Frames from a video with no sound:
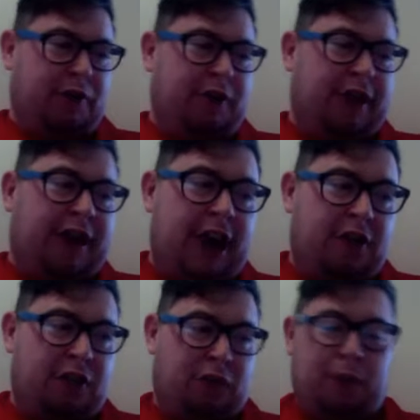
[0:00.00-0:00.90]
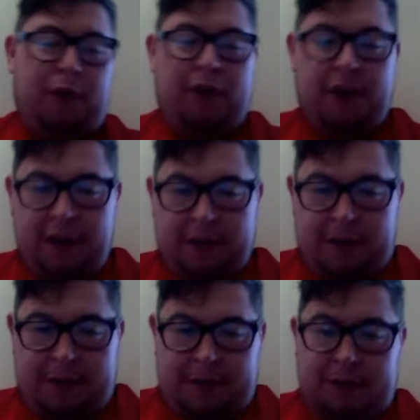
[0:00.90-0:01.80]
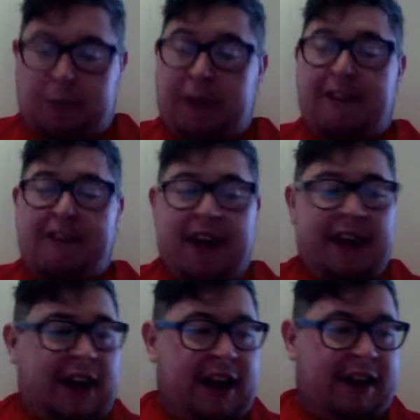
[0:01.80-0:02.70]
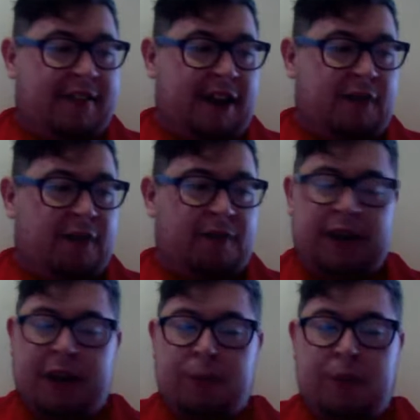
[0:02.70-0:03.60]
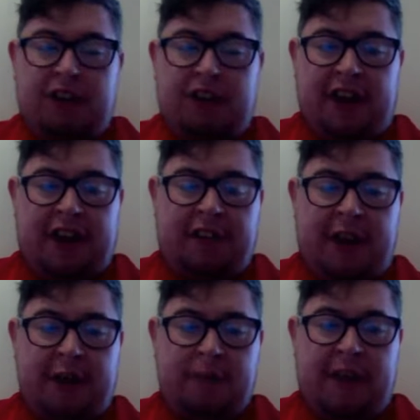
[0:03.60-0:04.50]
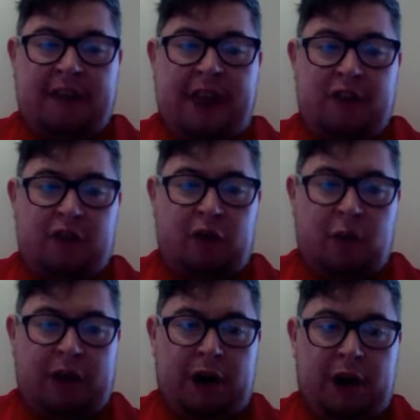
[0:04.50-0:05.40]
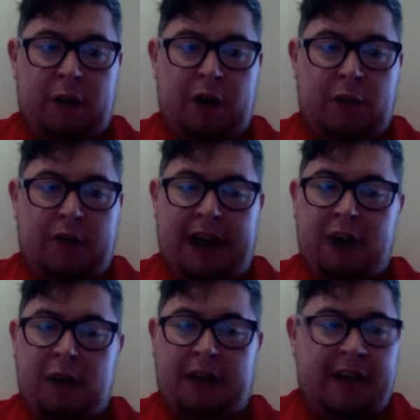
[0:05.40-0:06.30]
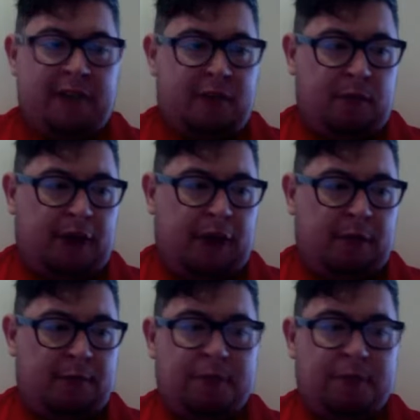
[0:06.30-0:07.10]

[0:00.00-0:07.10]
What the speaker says: and what you can't trust. But from an insider like yourself, we really appreciate your time, mate. Thanks for coming on, and we hope we can get you on again sometime.